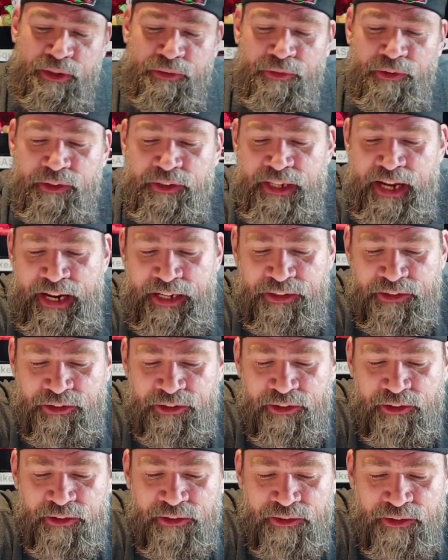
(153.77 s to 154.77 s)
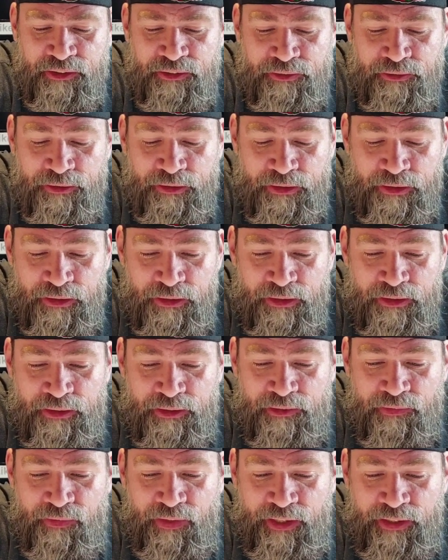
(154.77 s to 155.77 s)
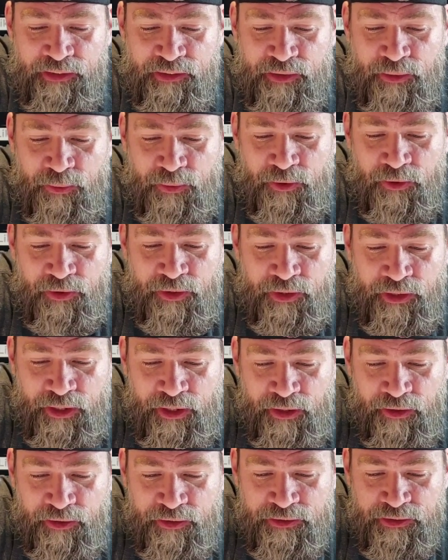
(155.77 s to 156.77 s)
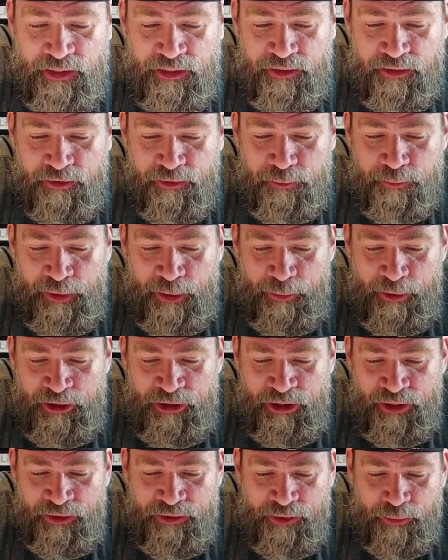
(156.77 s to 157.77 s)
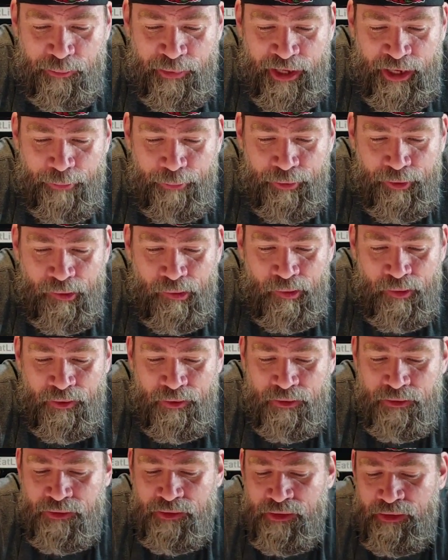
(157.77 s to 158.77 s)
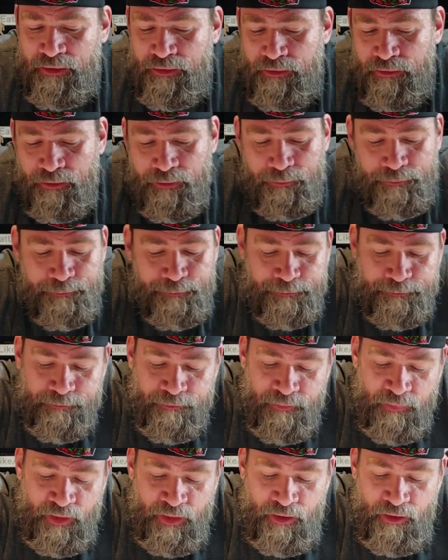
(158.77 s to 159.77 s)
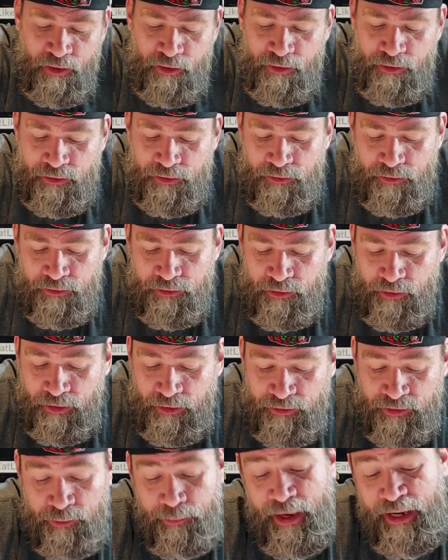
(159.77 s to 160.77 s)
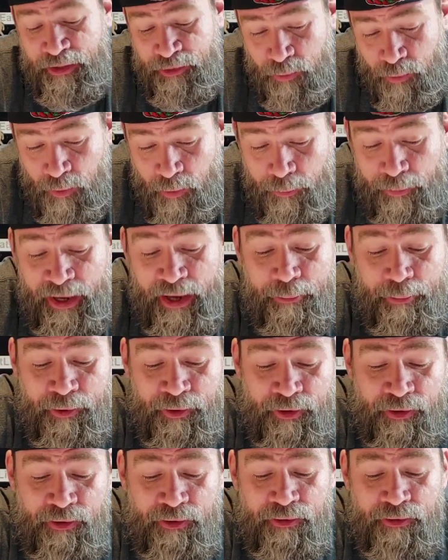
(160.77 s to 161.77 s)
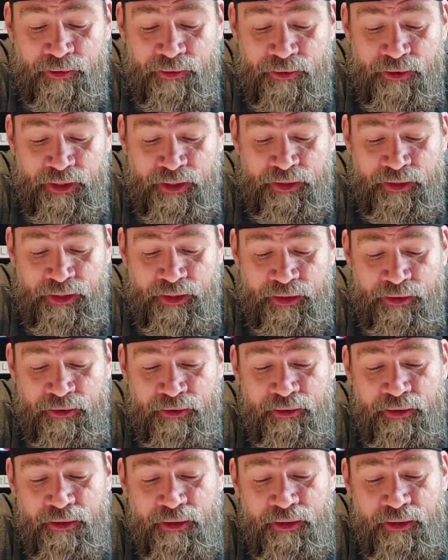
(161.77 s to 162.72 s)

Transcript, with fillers: different textures and things going on in there. It looks like little maybe chunks of peppers and some actual pepper in there.